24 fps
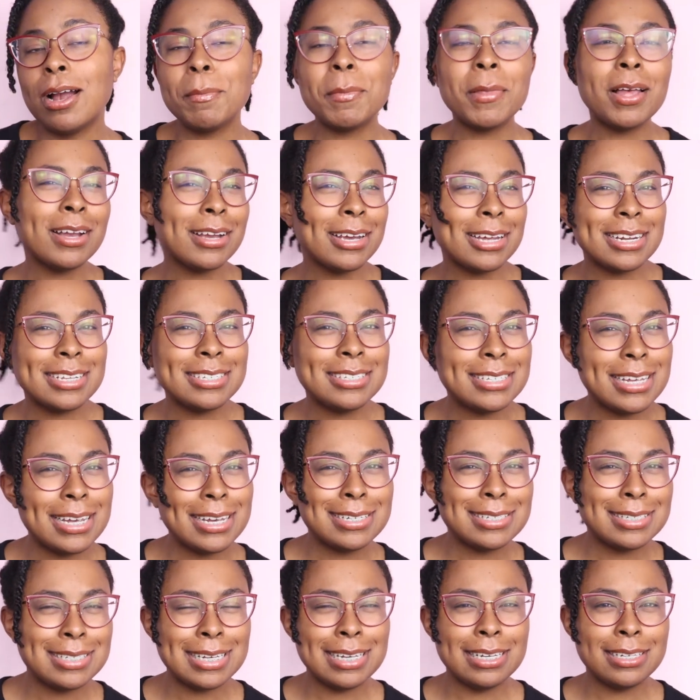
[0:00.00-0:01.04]
I'm not going to say
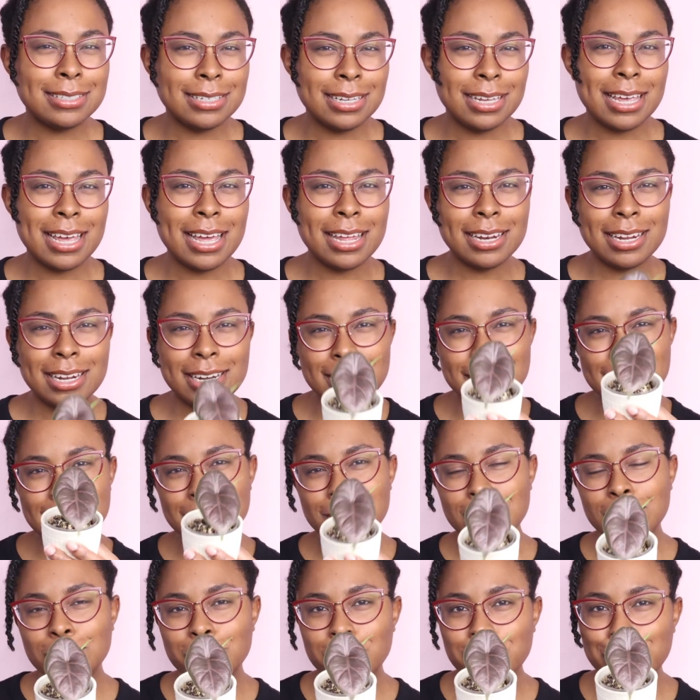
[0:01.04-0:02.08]
it's easy yet. It is
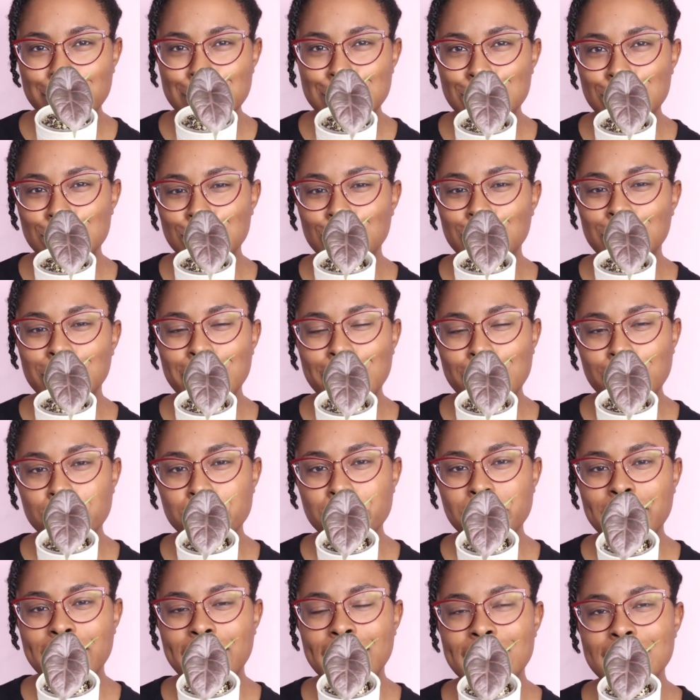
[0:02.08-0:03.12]
still a very juvenile
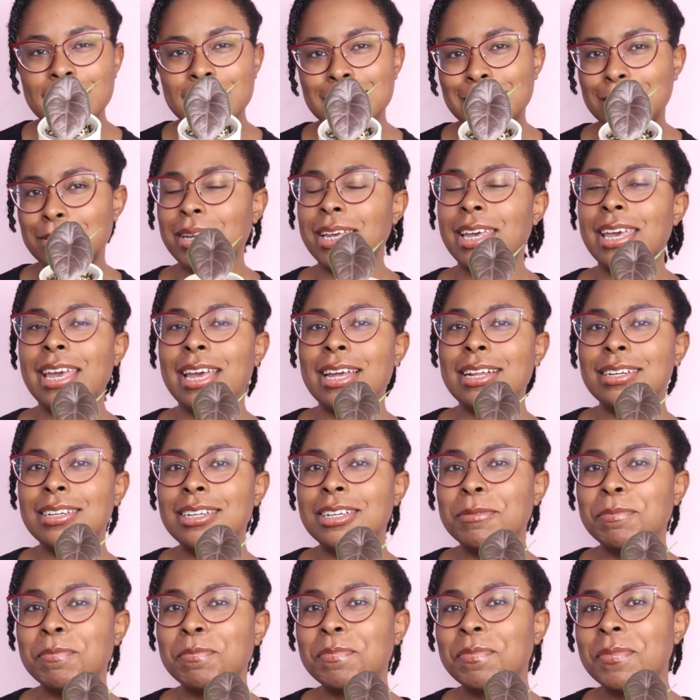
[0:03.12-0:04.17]
plant, so I
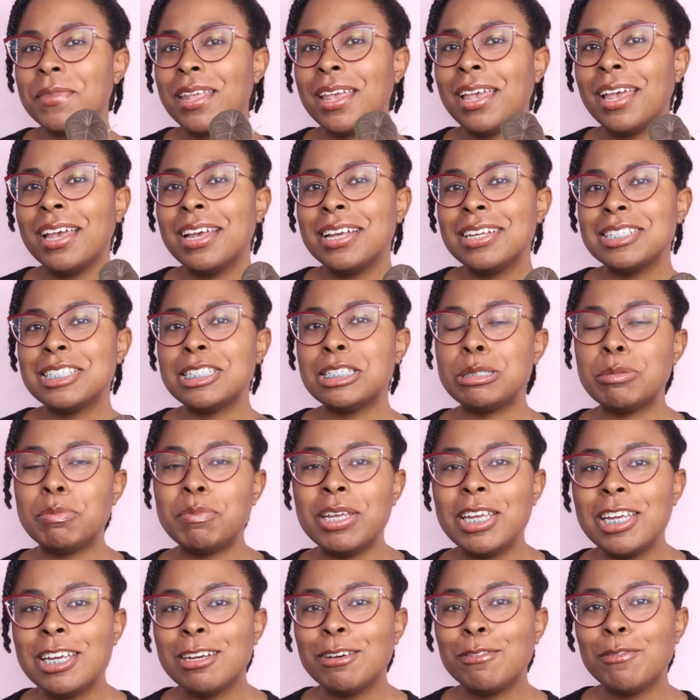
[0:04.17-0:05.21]
can't
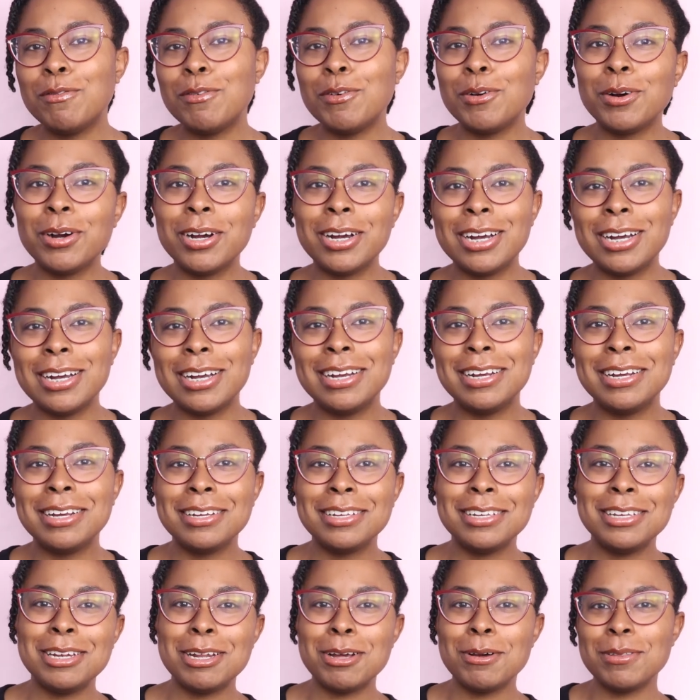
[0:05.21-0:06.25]
speak for,
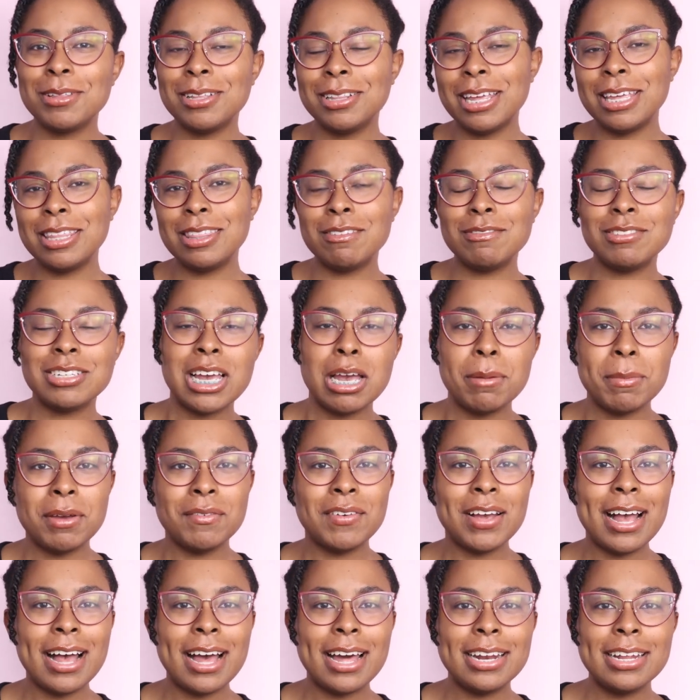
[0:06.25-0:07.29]
the length of time
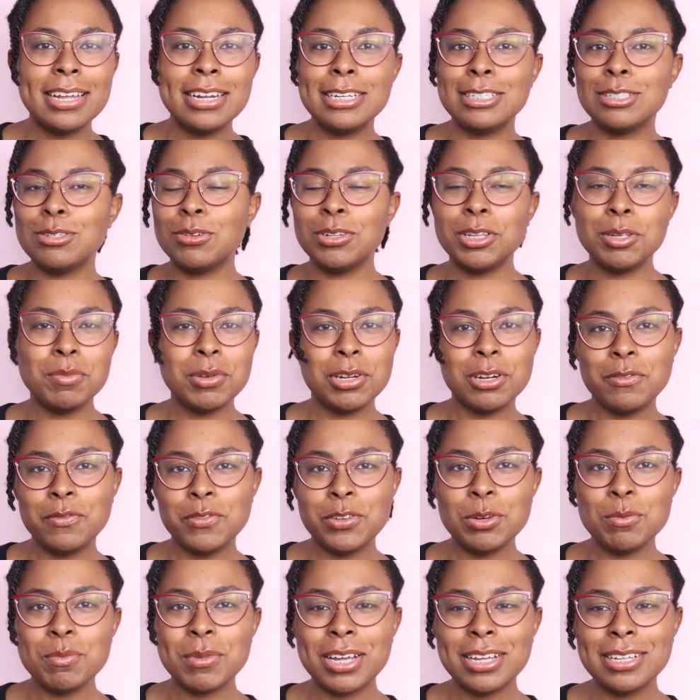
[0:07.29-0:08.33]
I've had it. It's only been a
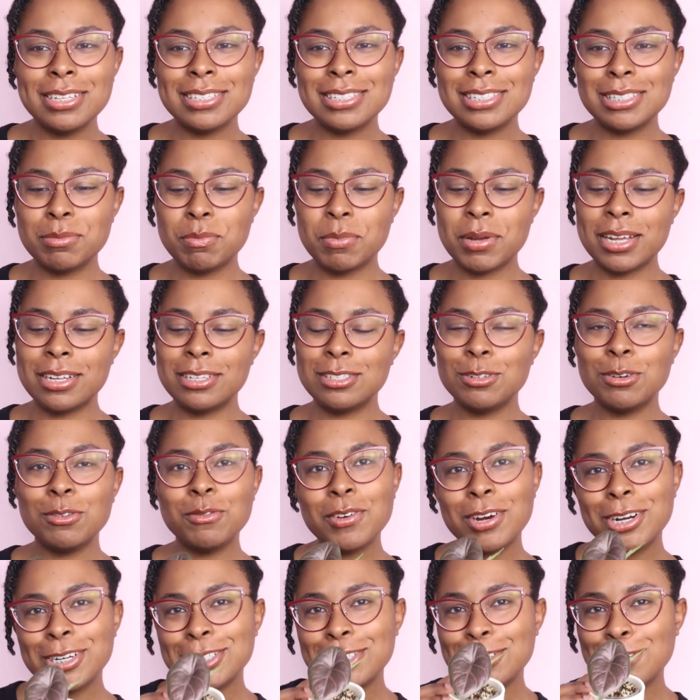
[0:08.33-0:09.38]
few months, but so
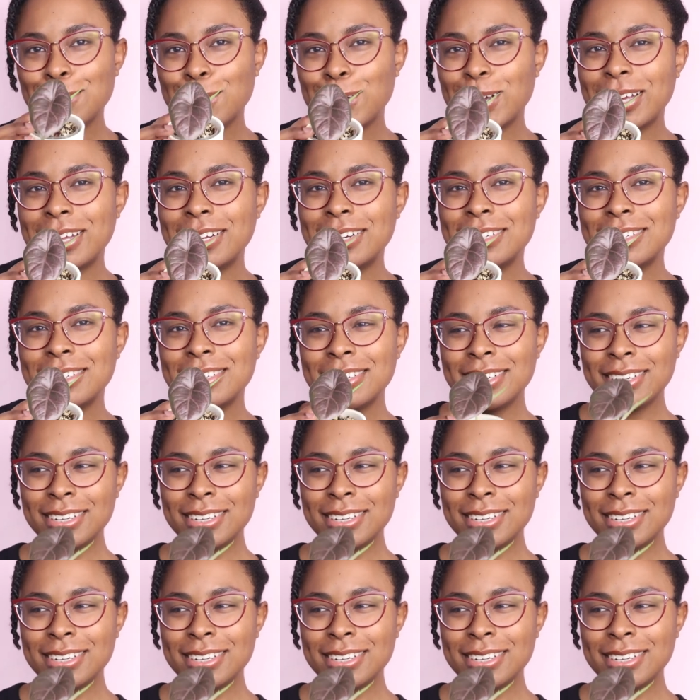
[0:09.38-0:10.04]
far so good.